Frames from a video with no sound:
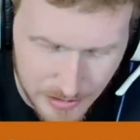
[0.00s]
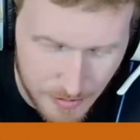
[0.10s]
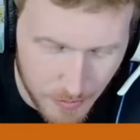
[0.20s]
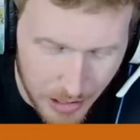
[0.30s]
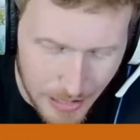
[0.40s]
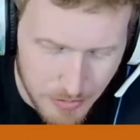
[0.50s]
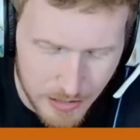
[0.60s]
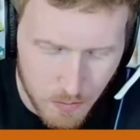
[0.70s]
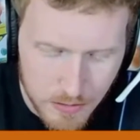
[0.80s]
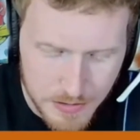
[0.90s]
Amari
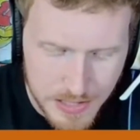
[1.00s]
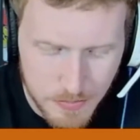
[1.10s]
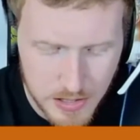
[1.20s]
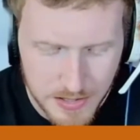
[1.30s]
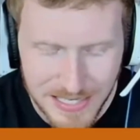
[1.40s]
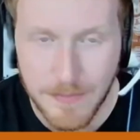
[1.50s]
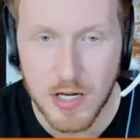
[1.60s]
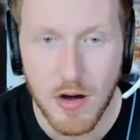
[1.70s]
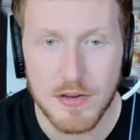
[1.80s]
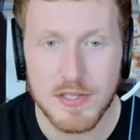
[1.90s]
Nyblak, 1 reception, 7
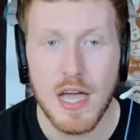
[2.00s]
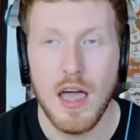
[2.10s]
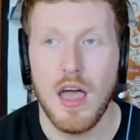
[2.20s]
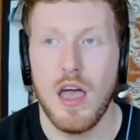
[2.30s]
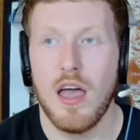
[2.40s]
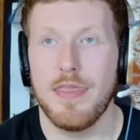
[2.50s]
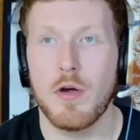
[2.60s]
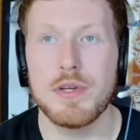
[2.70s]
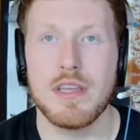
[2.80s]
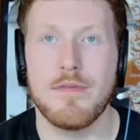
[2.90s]
yards. There
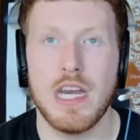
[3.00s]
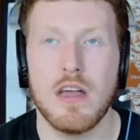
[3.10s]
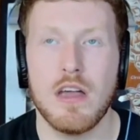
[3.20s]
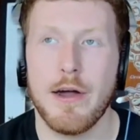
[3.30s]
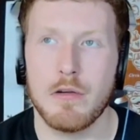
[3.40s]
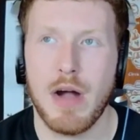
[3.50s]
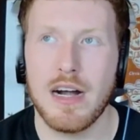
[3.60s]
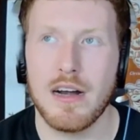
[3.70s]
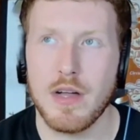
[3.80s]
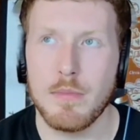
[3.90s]
was a video going
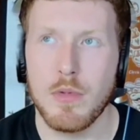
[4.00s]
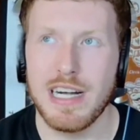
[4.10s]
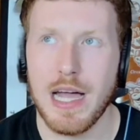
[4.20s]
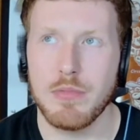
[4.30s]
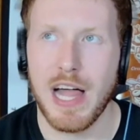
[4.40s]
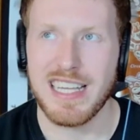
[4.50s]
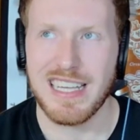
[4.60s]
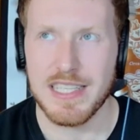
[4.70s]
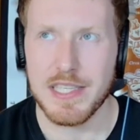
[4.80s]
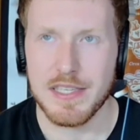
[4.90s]
around of Amari Nyblak
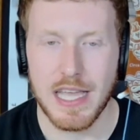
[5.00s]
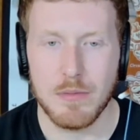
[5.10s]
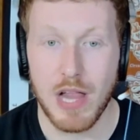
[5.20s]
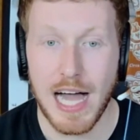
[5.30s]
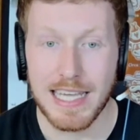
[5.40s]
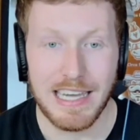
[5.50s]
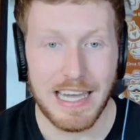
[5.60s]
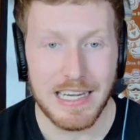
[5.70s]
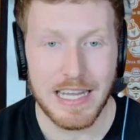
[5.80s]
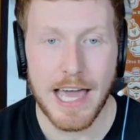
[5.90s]
against the sled blocking,
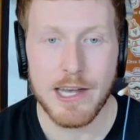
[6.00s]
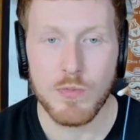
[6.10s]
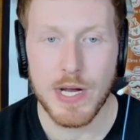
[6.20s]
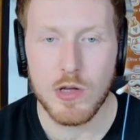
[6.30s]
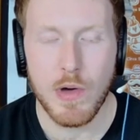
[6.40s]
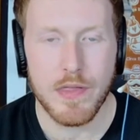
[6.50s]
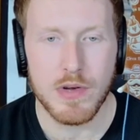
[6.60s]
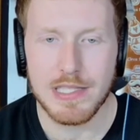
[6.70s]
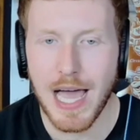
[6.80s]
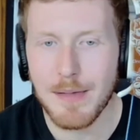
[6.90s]
and he had to redo it
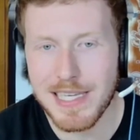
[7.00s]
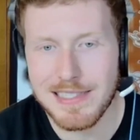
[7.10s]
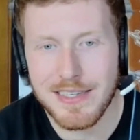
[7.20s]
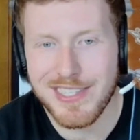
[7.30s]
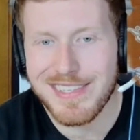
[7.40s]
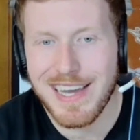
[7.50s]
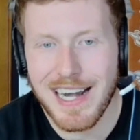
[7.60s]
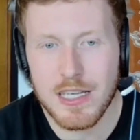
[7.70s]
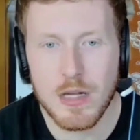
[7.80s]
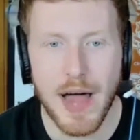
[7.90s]
3 times because he's just not a
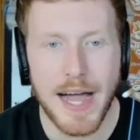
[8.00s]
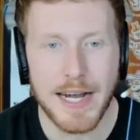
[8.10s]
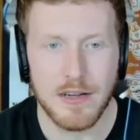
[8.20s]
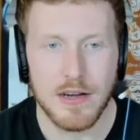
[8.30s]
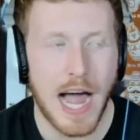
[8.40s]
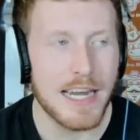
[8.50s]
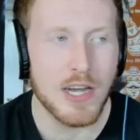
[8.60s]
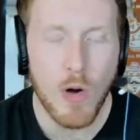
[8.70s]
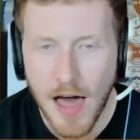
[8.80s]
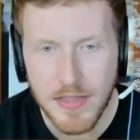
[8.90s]
good blocker. I
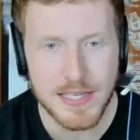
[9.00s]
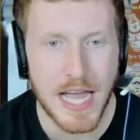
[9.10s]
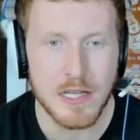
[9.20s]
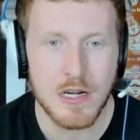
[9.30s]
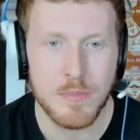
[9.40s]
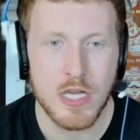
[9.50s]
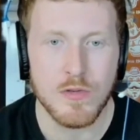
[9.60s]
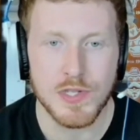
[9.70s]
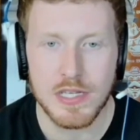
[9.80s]
know how this guy's going to be used.